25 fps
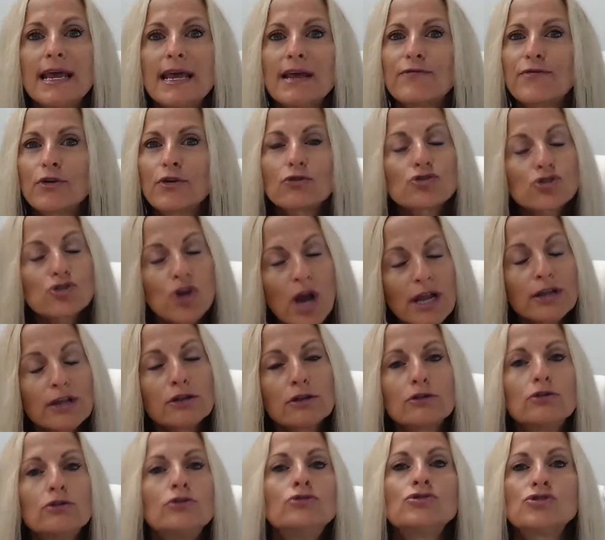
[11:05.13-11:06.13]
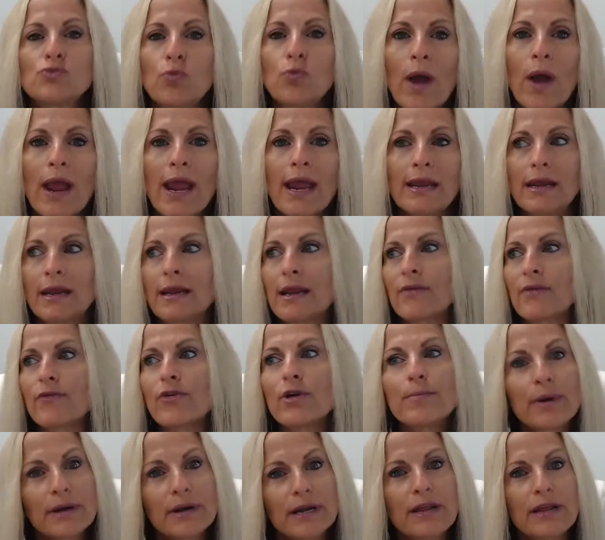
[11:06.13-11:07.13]
If you're trying to lose weight and
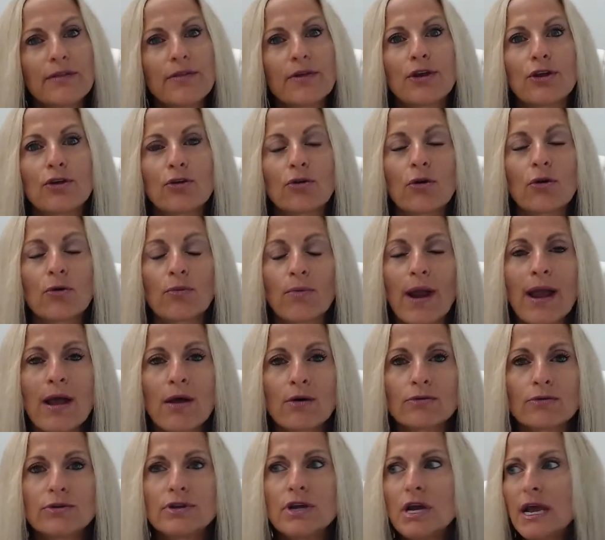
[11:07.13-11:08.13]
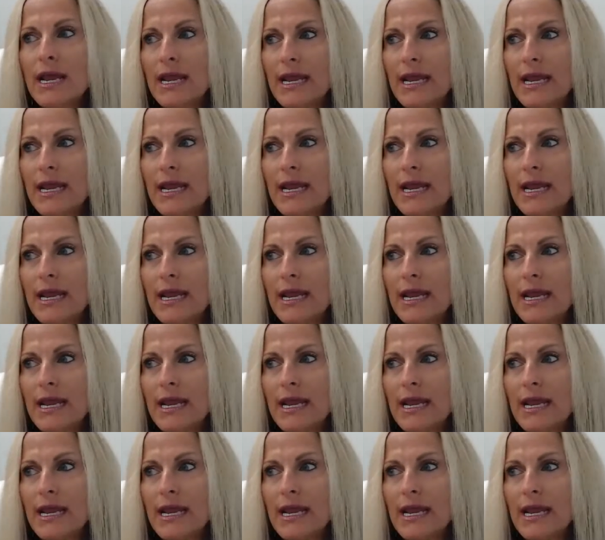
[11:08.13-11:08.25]
everybody that you're around